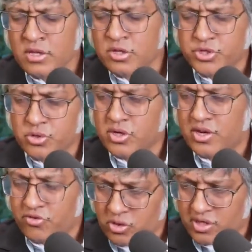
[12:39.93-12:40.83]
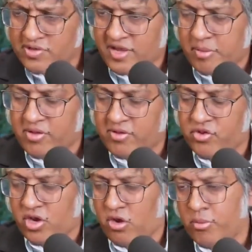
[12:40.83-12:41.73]
so what you look at is you look at the segments of the
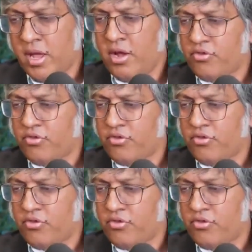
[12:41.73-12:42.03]
genome.